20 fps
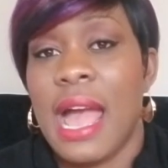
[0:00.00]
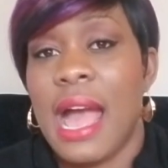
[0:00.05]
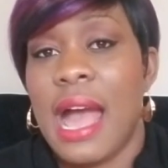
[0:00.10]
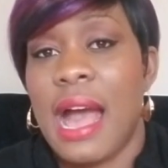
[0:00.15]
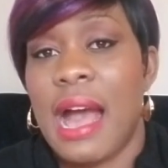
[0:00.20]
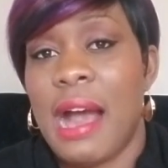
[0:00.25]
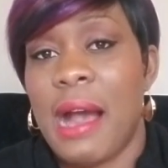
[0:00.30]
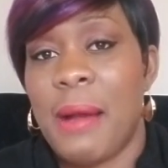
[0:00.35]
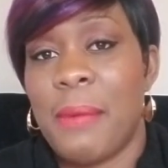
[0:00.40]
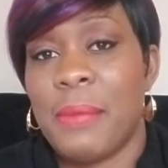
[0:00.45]

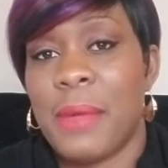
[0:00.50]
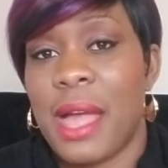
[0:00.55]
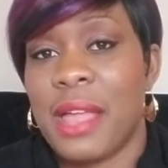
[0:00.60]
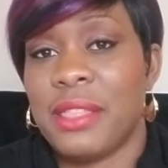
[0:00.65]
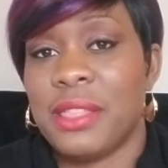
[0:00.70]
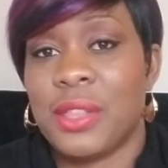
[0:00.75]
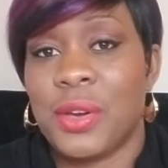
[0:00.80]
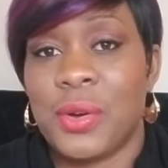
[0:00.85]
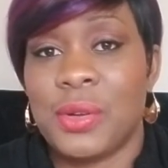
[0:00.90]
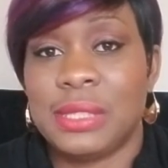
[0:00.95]
Um,
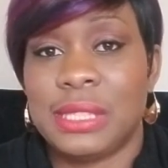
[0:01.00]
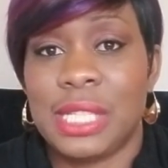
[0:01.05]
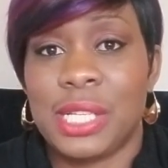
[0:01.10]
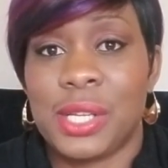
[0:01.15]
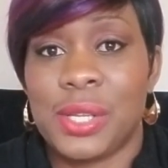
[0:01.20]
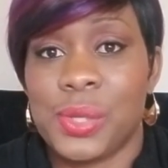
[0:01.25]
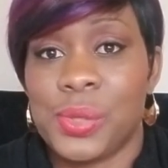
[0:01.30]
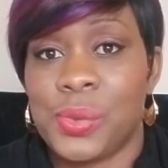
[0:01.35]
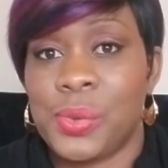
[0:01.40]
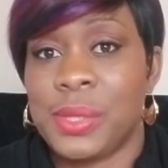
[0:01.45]
and those
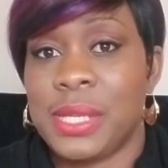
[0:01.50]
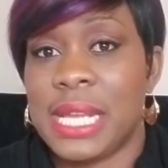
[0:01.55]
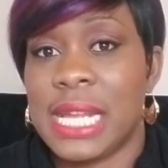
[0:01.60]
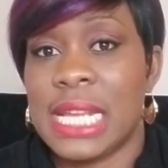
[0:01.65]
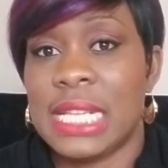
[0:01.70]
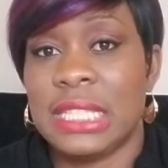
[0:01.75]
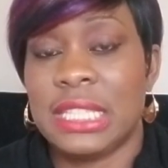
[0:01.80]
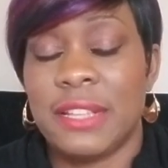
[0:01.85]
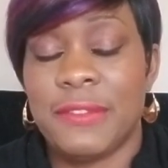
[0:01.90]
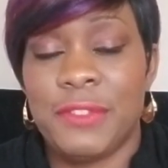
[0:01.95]
include
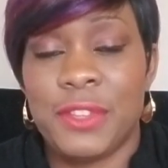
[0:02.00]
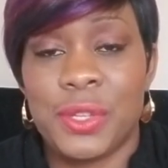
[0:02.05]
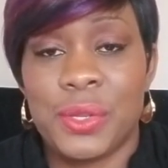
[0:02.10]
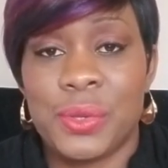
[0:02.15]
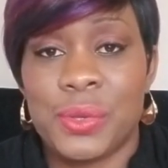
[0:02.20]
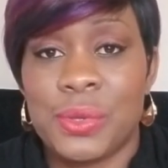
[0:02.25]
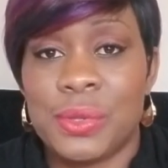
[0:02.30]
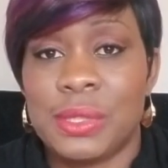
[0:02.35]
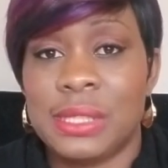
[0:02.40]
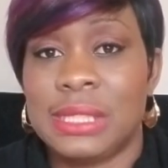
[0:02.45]

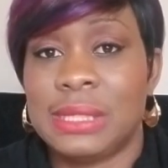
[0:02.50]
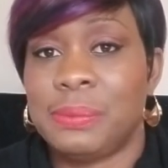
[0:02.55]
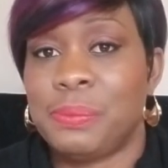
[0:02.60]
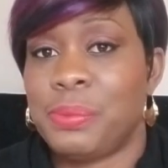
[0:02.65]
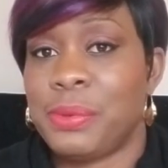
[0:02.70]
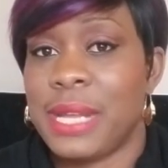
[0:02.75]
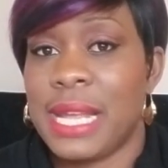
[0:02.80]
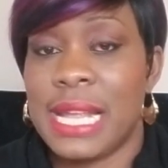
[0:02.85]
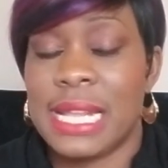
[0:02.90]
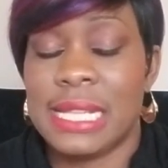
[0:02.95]
interviews,
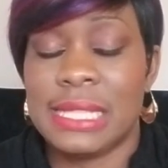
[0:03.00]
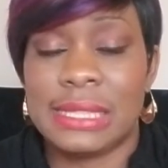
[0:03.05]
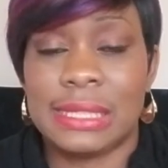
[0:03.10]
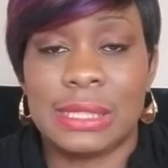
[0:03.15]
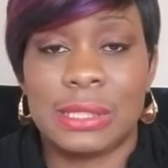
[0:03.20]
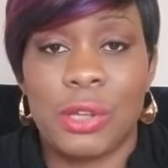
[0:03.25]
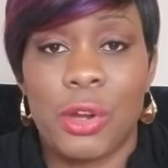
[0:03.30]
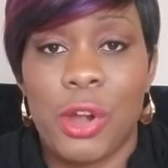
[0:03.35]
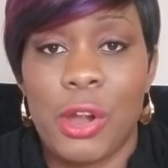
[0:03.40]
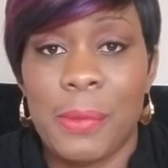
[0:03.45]

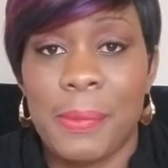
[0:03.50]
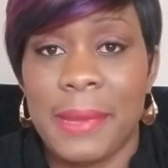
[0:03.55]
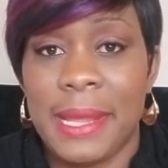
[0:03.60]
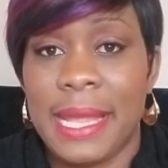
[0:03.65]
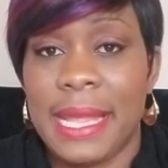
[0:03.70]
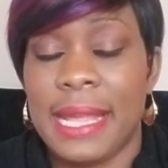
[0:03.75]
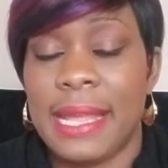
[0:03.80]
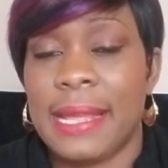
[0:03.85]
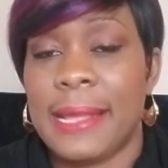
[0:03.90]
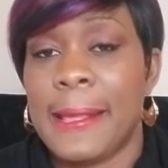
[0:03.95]

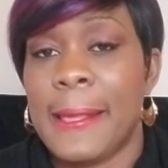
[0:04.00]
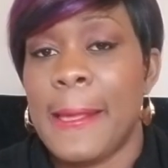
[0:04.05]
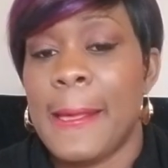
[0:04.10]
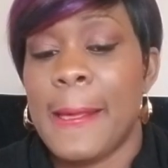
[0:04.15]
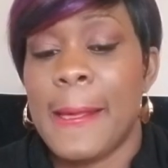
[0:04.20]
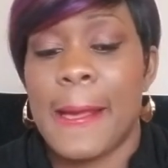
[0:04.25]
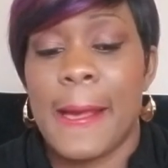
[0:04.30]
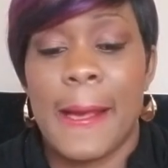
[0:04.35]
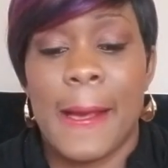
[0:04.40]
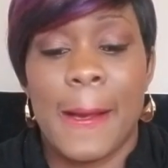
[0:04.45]
brainstorming,
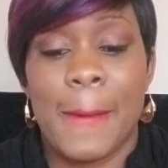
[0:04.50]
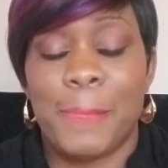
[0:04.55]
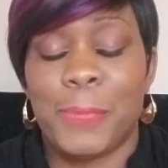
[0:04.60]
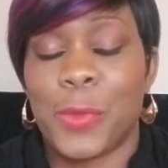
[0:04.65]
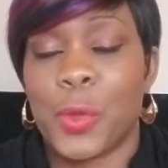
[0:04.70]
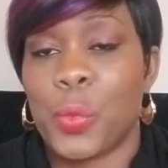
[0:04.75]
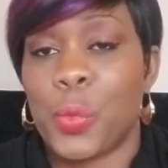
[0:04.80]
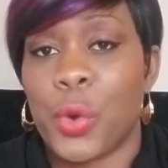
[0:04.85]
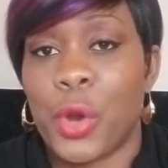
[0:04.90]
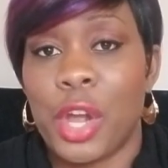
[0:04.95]

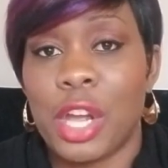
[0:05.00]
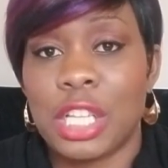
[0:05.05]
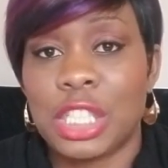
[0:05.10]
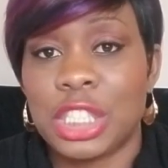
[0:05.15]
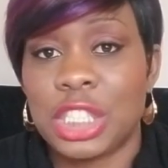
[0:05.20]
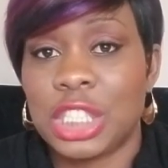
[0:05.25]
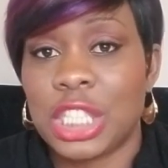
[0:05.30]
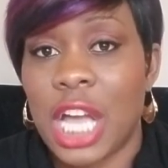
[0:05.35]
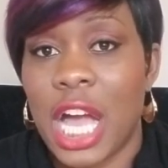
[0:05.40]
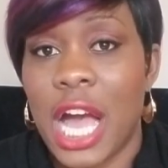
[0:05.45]
um,
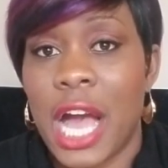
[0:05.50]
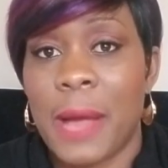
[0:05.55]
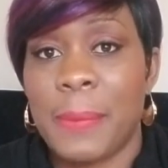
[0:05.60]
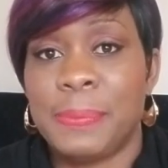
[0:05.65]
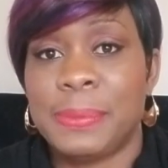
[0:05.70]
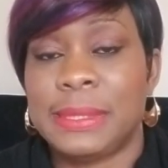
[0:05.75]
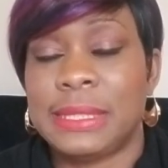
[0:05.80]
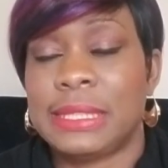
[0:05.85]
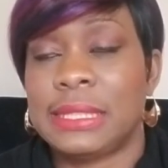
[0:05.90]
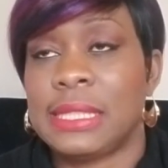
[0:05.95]

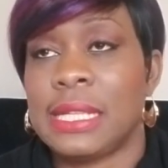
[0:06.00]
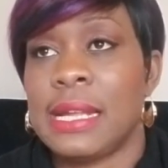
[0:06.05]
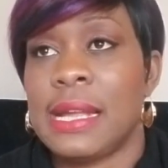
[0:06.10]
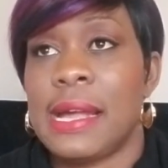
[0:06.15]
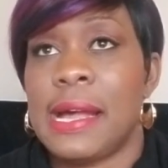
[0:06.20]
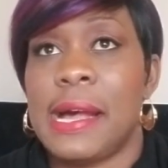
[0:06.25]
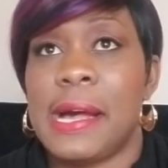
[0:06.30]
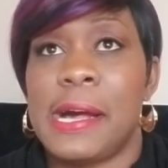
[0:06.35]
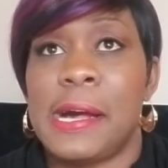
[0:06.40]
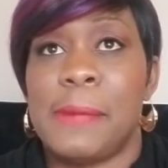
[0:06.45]
workshops,
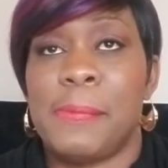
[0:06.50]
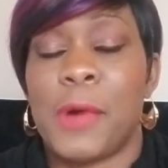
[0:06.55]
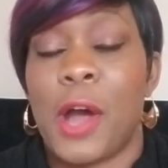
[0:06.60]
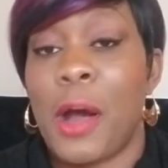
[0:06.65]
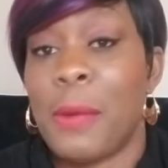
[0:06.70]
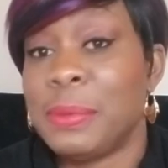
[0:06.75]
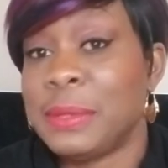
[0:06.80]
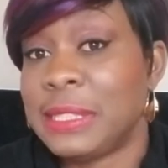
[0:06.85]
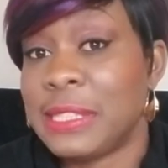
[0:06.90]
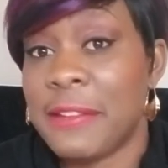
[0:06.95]
um,
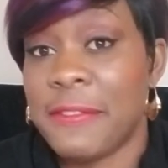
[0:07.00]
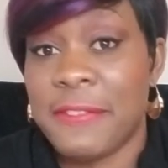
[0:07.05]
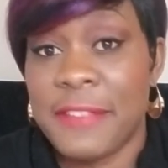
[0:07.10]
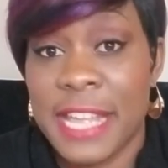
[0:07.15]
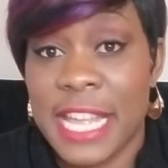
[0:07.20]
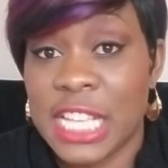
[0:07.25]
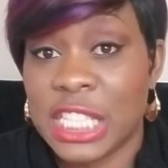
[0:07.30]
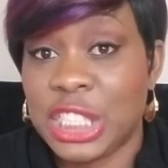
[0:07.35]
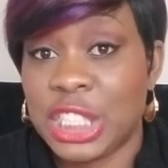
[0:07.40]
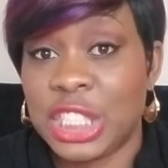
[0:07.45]

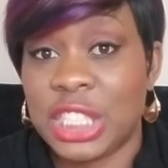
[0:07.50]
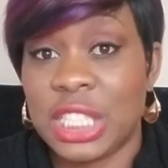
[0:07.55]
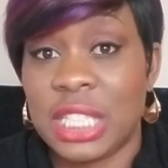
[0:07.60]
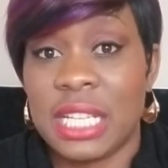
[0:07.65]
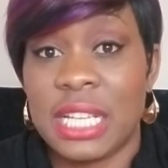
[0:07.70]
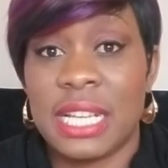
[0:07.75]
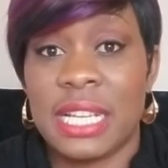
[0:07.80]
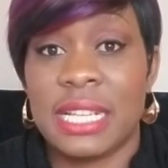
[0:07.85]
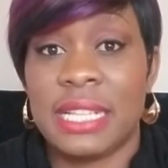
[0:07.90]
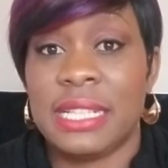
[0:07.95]

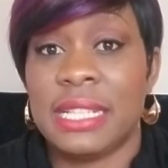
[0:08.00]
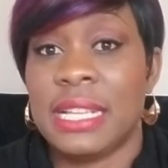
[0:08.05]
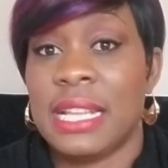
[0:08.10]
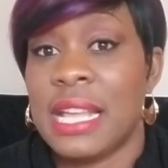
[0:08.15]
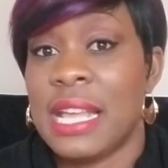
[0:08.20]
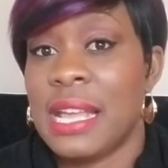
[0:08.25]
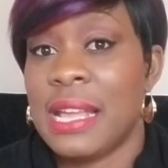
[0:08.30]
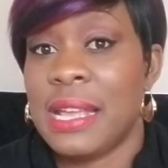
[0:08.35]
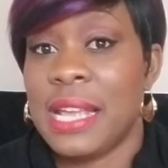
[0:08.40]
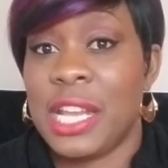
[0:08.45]

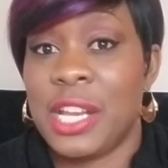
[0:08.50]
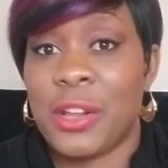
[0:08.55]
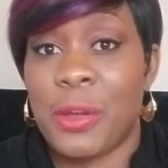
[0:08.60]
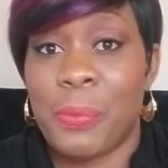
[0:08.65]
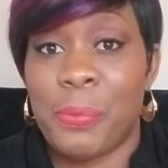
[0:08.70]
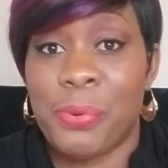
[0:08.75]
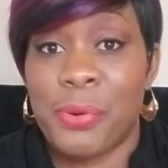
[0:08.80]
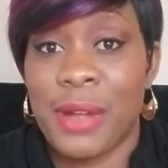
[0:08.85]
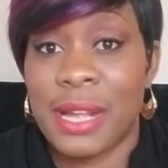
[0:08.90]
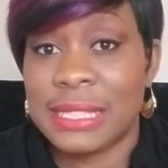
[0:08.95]
observation, you
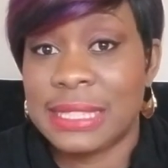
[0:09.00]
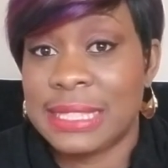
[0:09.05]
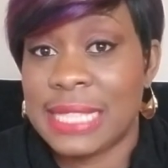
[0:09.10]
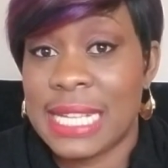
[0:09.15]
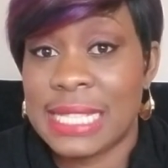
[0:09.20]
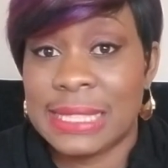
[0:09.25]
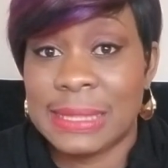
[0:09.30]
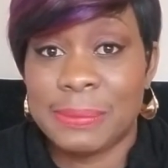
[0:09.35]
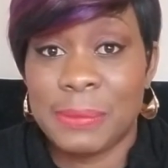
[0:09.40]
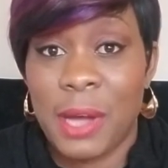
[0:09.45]
know,
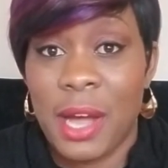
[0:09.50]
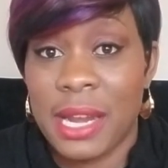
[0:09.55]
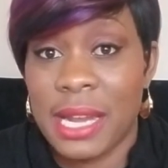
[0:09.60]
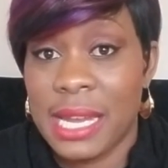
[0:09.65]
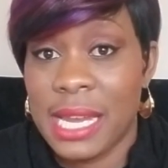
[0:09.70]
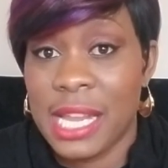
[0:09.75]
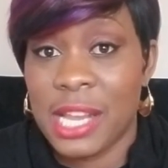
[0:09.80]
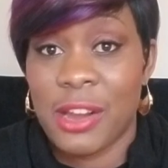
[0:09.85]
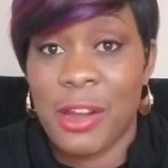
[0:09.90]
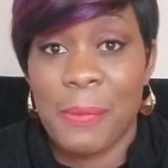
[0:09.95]
process
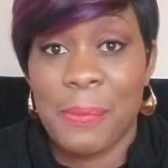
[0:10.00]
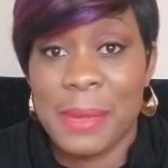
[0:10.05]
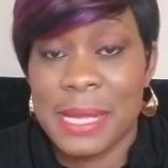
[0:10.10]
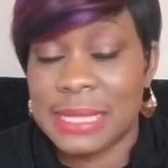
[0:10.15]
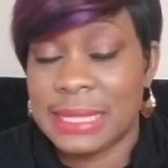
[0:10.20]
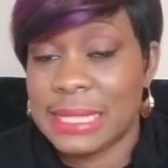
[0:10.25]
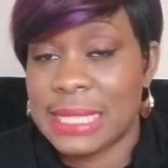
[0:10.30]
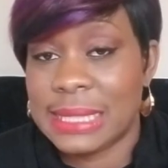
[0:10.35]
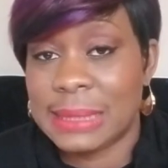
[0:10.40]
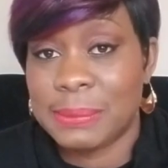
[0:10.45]
modeling or
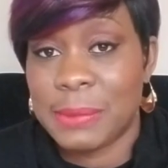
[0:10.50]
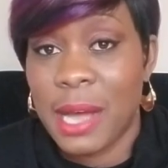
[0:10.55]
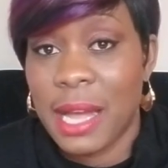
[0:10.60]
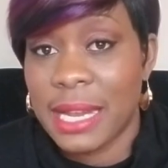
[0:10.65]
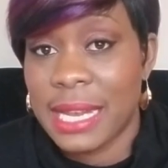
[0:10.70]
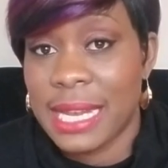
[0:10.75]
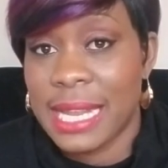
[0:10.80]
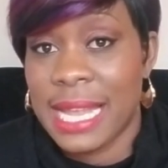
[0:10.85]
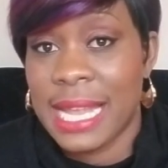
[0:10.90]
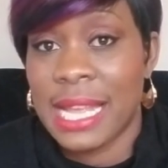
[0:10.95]
business
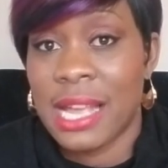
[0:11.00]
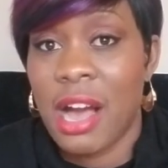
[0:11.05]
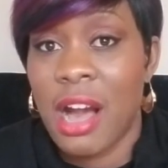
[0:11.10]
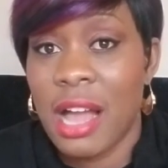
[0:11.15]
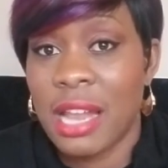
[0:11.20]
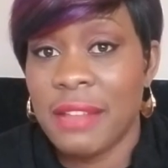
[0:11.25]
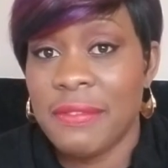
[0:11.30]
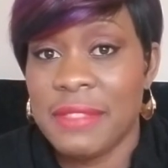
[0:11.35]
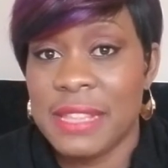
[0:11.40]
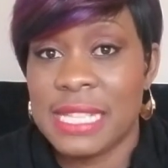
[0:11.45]
modeling.
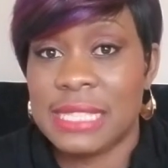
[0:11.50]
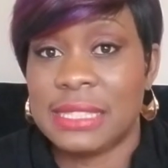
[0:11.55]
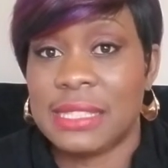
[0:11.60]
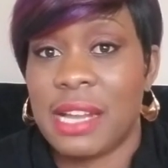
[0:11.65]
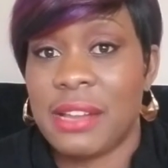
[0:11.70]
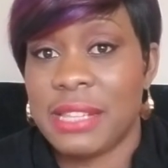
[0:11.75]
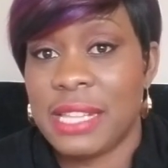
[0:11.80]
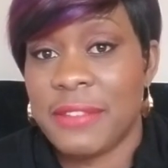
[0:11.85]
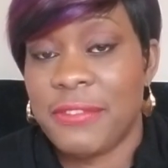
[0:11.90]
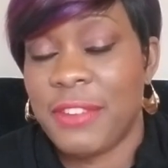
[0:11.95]
All of these
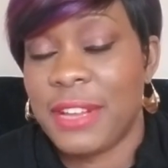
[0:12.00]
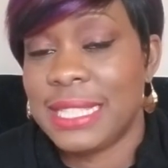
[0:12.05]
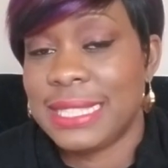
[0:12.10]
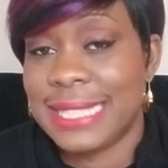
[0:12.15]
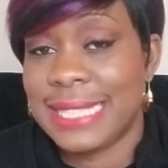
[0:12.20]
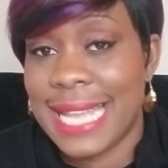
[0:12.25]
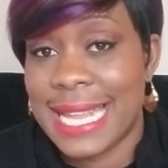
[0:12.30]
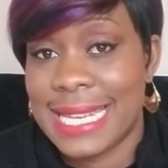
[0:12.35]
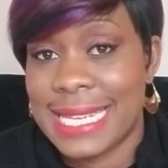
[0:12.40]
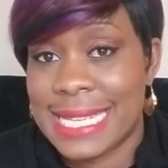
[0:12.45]
are
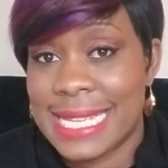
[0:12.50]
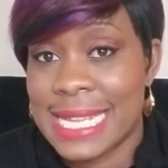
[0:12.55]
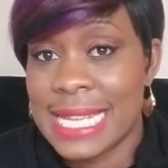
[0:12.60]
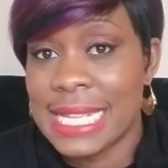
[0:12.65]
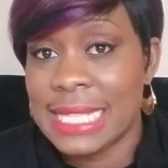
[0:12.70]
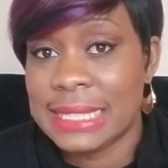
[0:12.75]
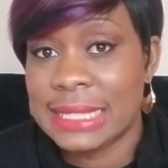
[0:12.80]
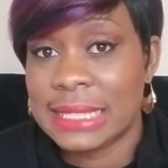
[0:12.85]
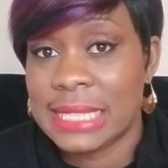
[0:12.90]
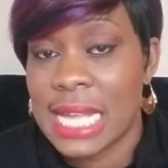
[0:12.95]
different
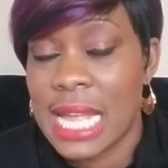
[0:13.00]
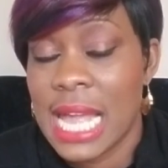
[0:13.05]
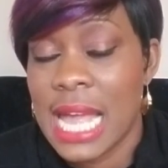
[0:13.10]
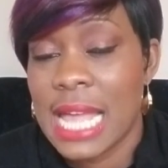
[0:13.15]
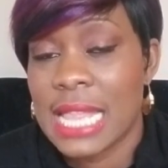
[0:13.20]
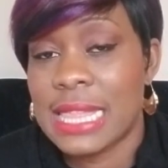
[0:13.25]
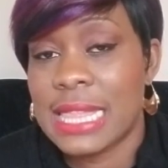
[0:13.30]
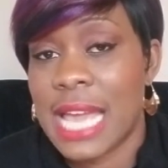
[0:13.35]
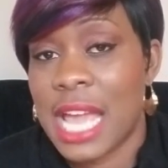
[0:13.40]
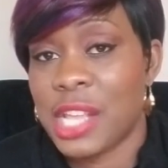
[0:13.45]
techniques
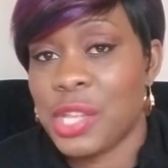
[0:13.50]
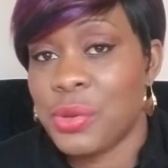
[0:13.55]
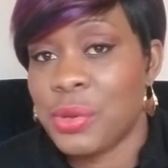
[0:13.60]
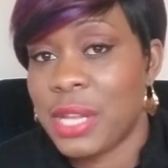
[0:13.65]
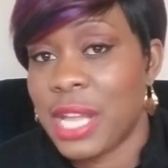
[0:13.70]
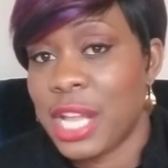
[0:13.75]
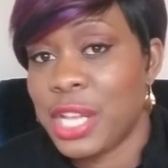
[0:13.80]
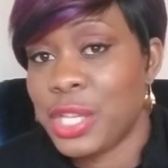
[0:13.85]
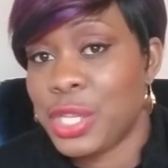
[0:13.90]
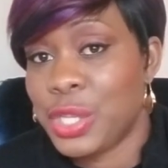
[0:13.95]
that you
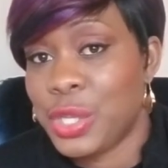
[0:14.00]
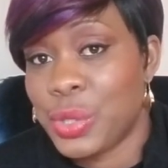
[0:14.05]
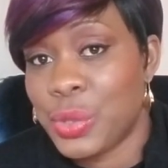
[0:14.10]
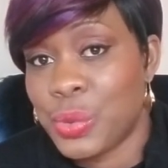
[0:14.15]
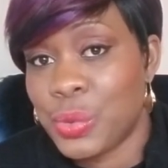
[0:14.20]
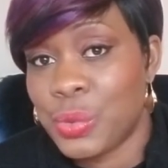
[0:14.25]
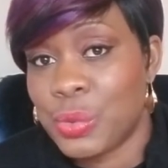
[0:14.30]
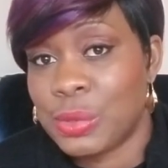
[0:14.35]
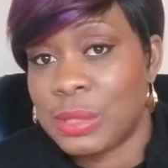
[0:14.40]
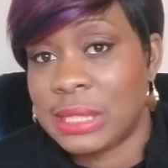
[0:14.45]
can
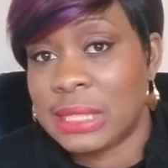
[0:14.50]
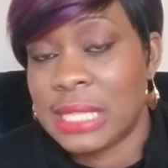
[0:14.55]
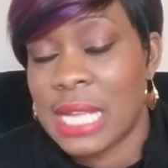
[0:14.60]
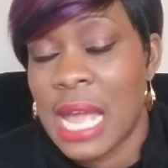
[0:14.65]
use.